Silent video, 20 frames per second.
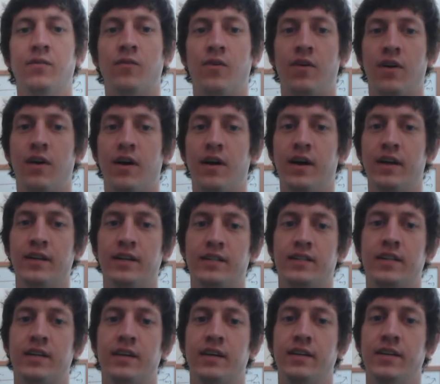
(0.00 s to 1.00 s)

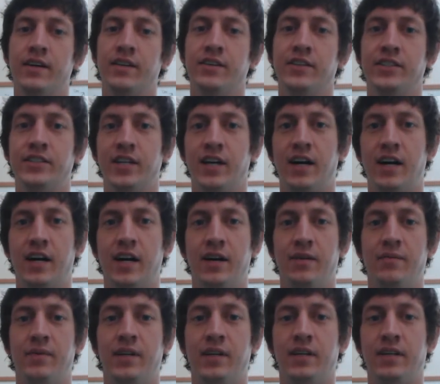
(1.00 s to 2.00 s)
want another
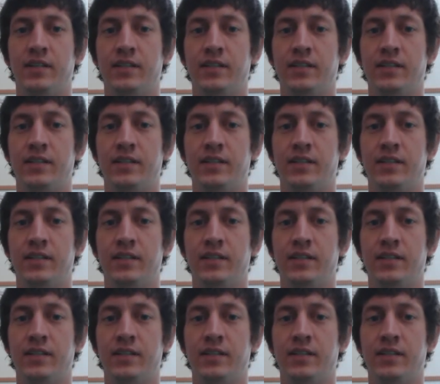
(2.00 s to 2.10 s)
job.